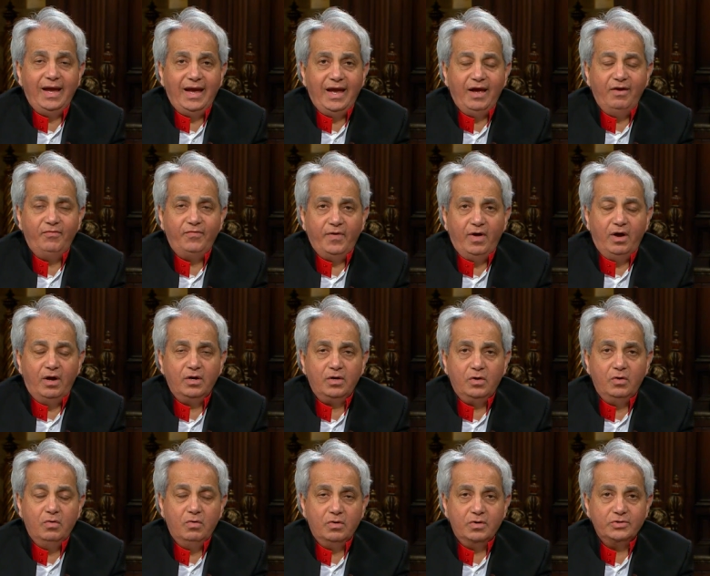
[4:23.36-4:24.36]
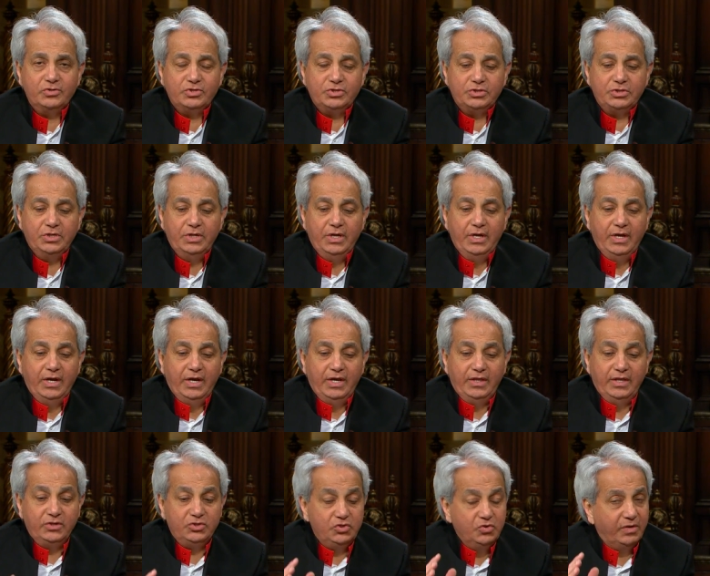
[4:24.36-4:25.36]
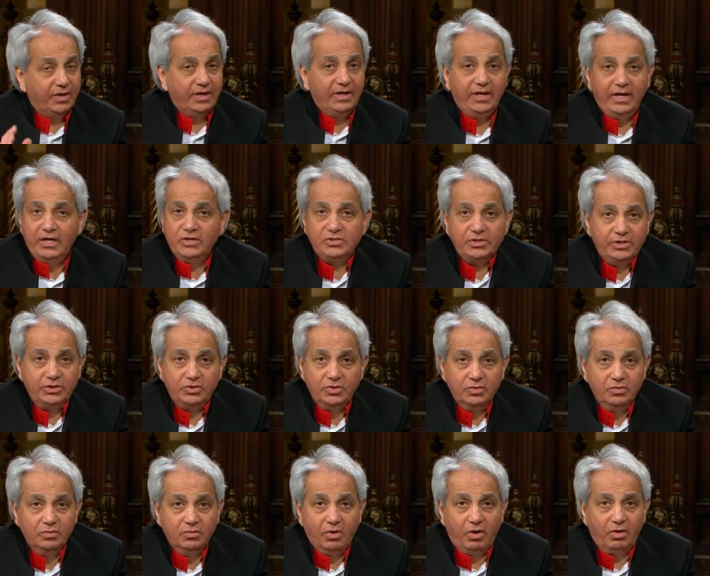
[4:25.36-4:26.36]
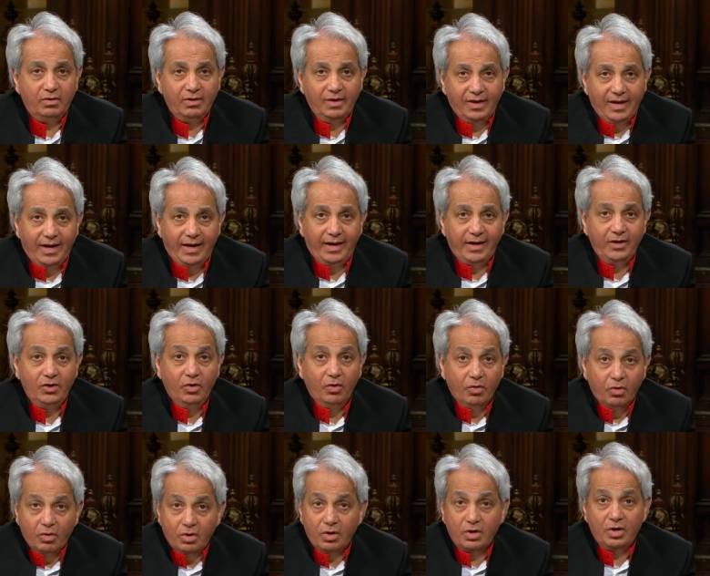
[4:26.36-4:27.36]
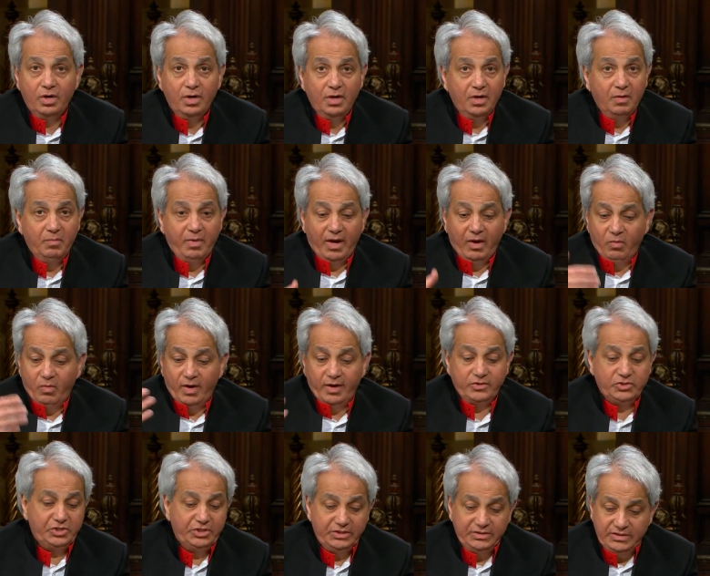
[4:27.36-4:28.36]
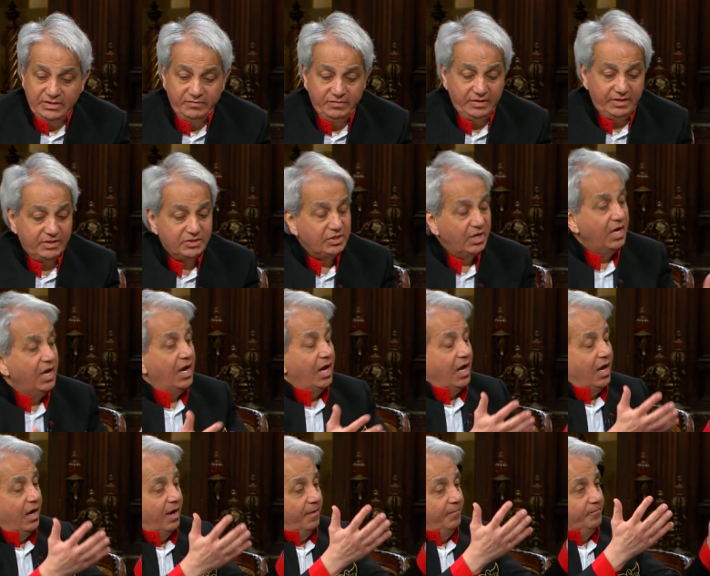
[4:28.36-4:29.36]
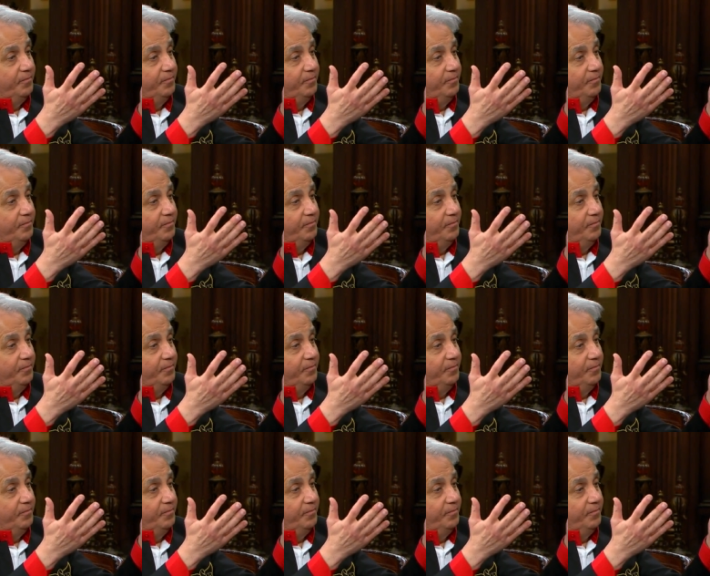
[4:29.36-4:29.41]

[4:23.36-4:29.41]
half hour course that you can easily do online or by watching DVDs. Yeah, uh,